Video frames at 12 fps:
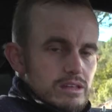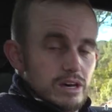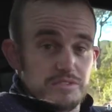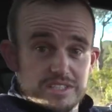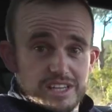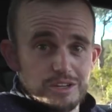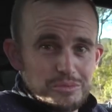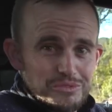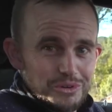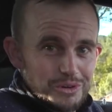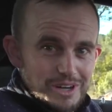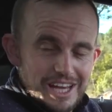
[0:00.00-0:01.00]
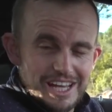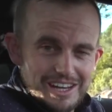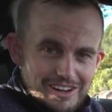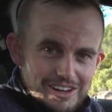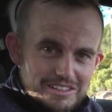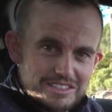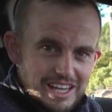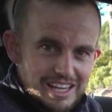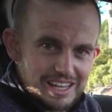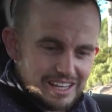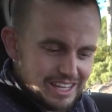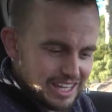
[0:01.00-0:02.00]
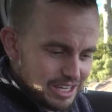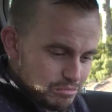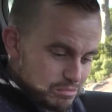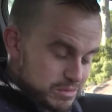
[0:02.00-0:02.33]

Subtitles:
I've said it before and I'll say it again,